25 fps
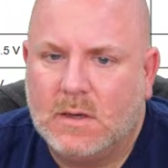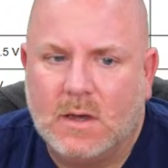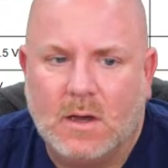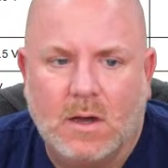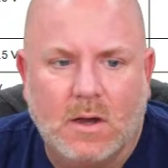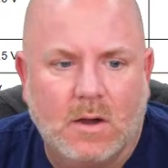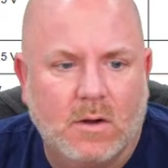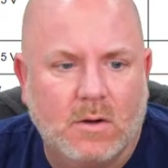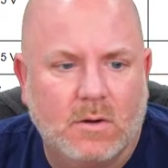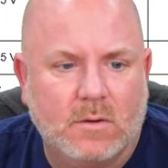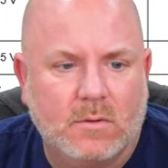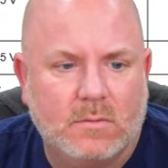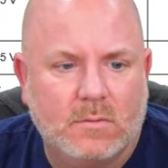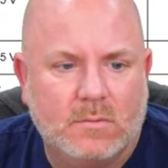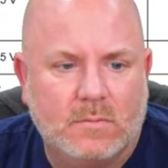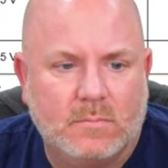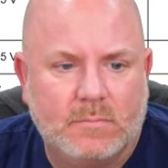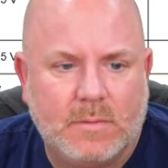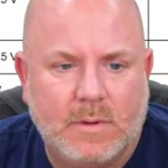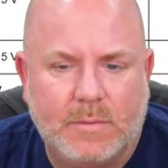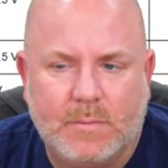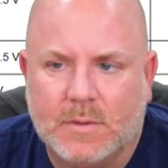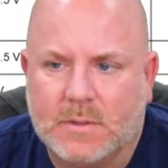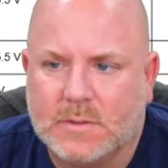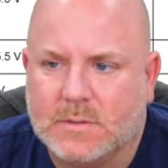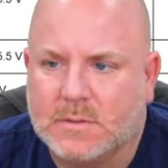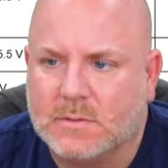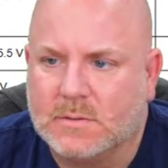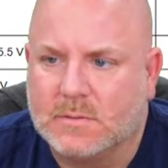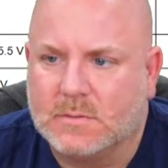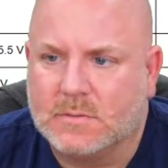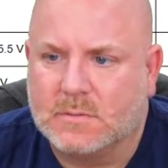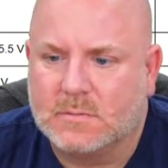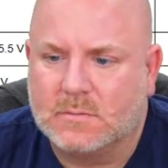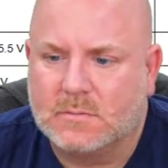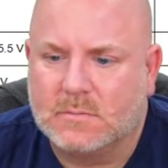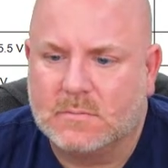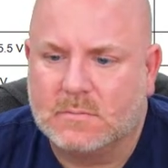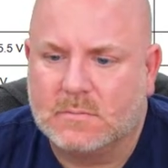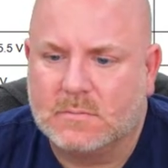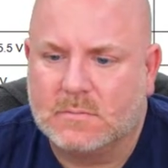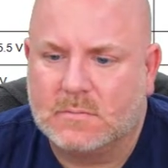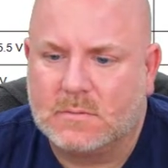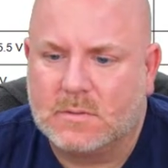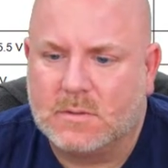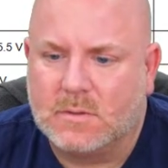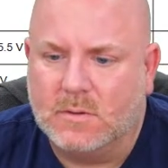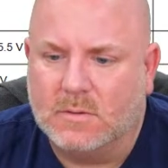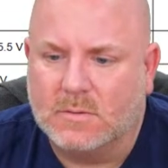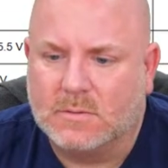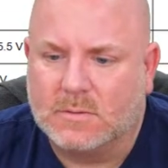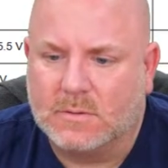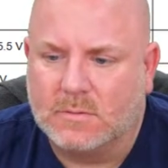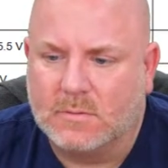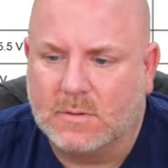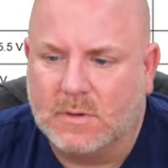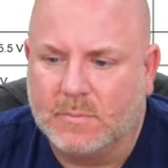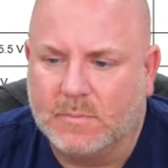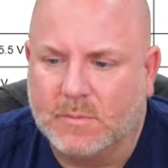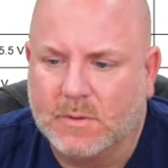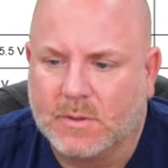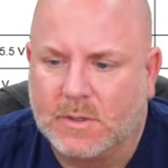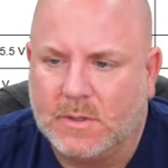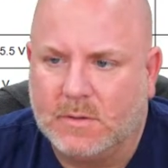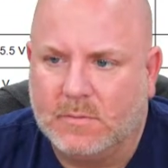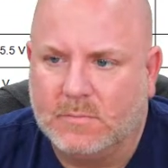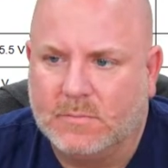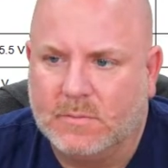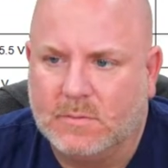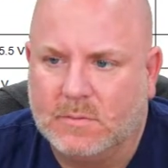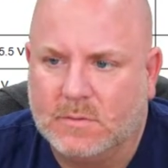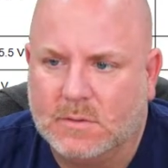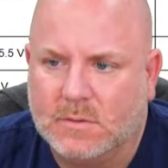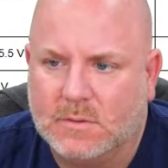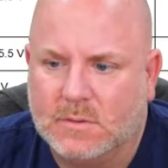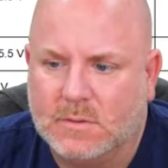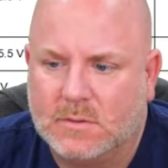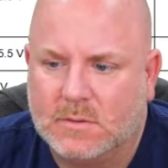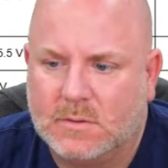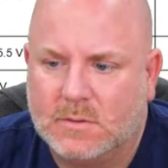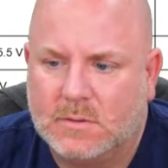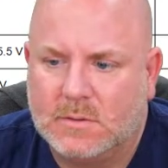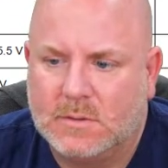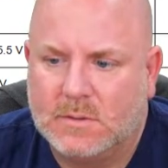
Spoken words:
oh, maybe this is closer to what I'm looking for.